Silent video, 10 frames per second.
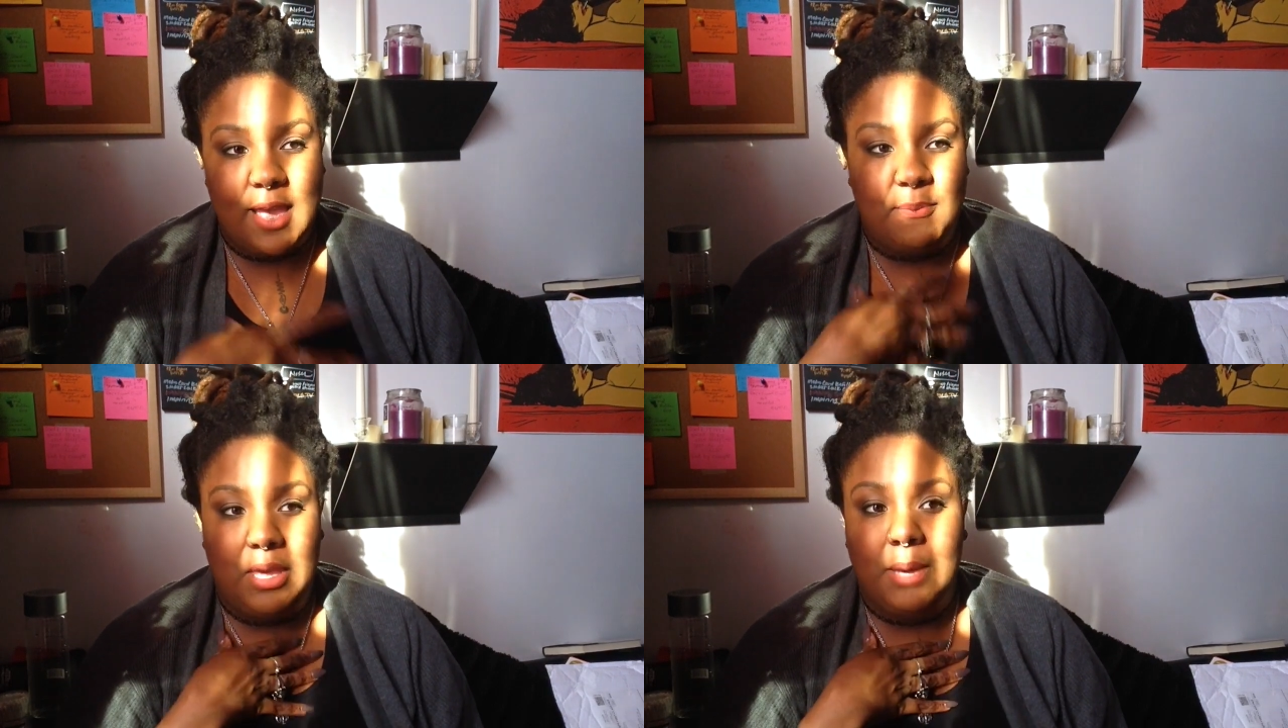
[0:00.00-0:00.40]

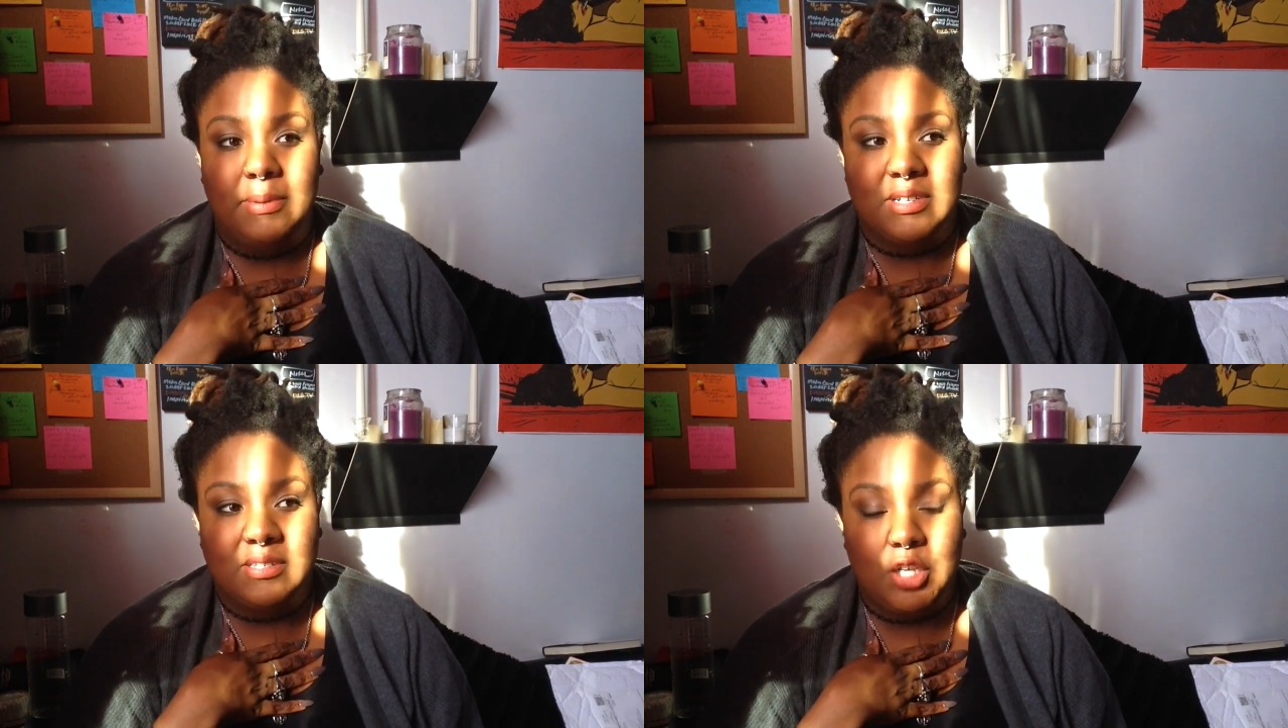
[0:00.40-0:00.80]
and being able
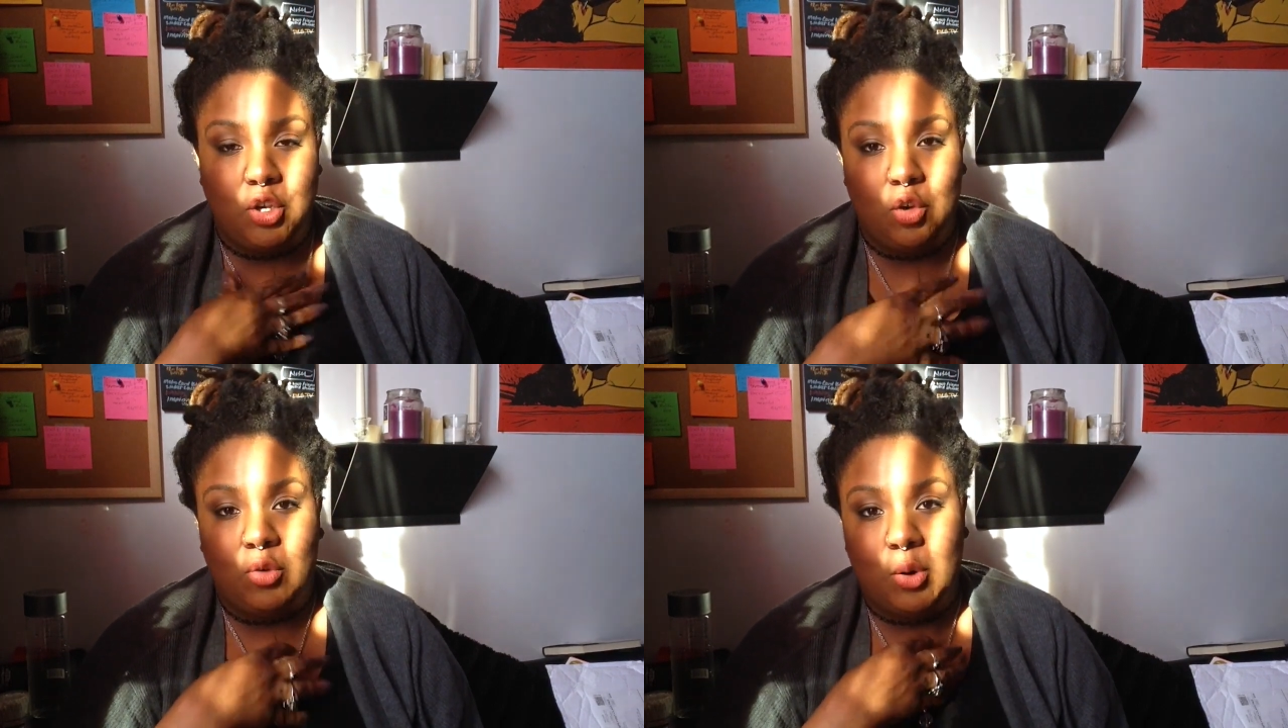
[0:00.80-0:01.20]
to see
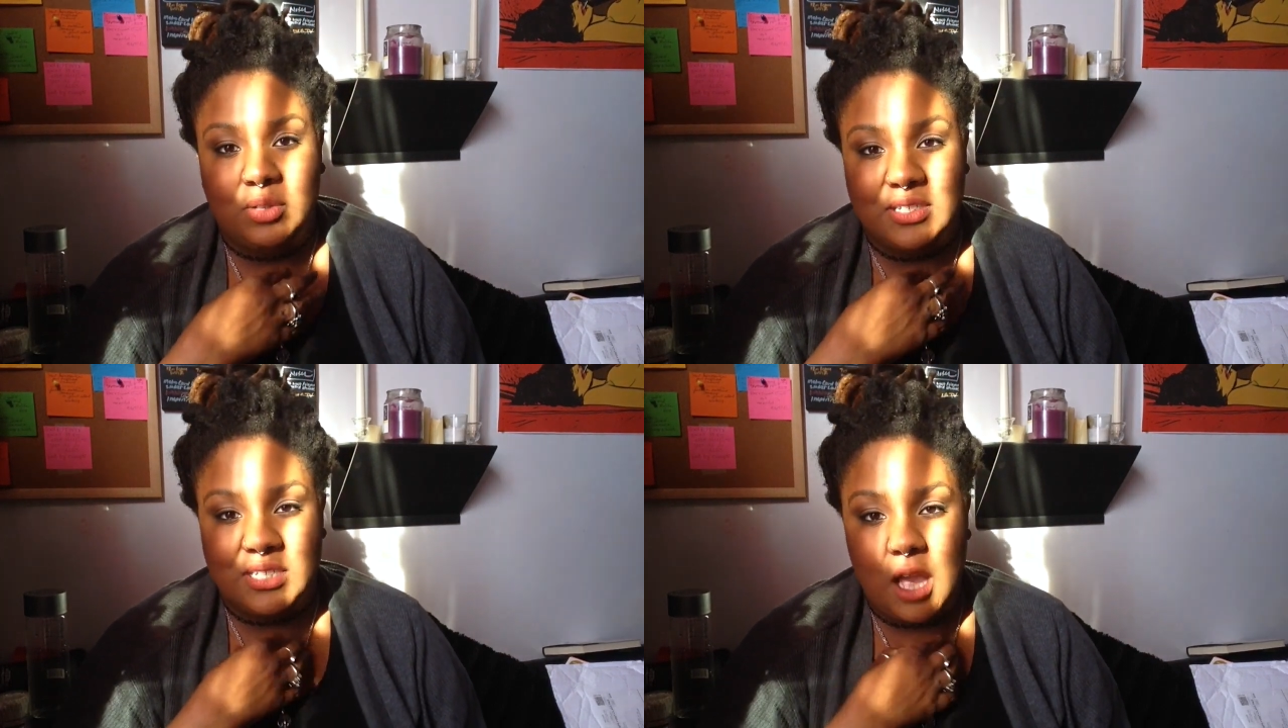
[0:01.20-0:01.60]
your growth
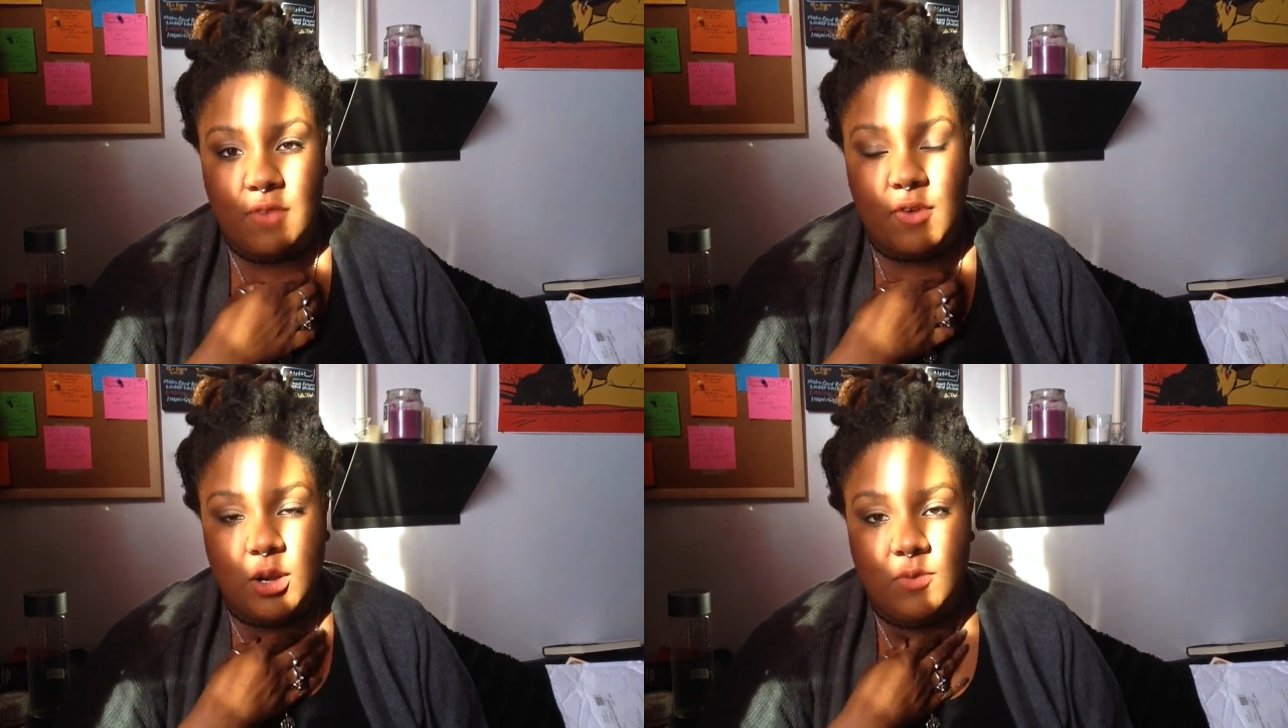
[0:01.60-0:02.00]
and see how
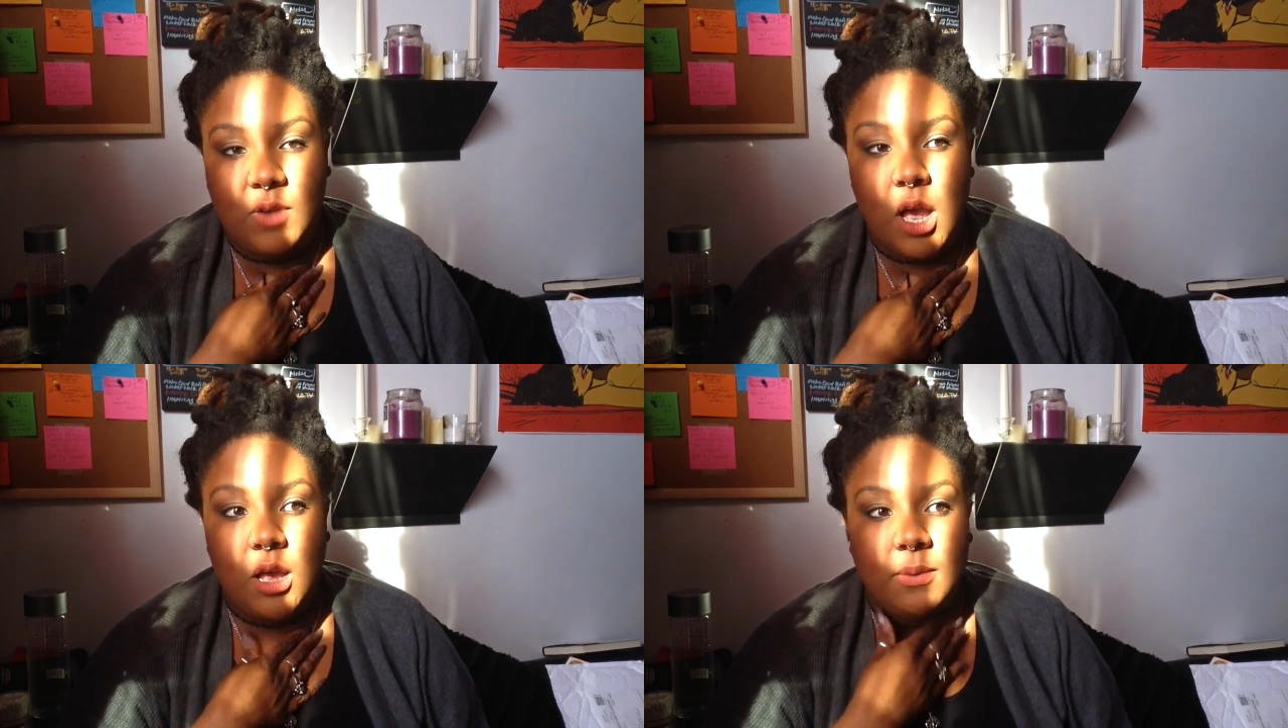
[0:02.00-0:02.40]
far you've
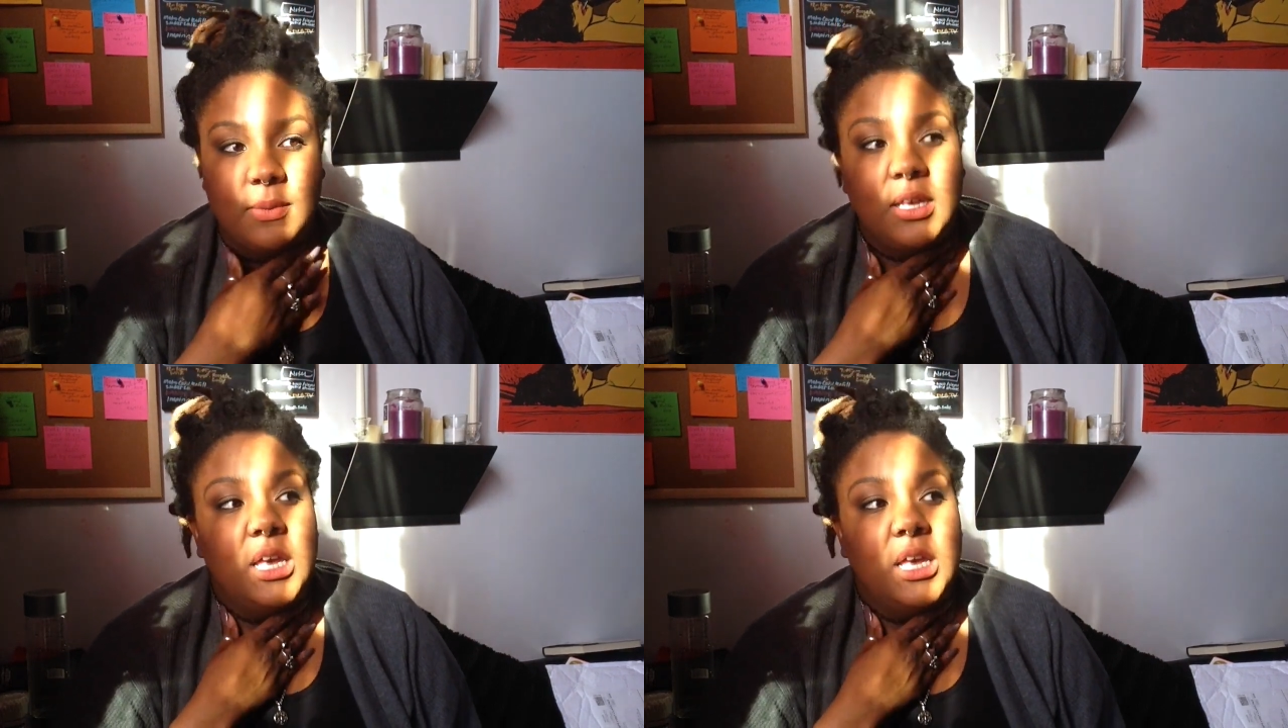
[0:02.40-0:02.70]
come,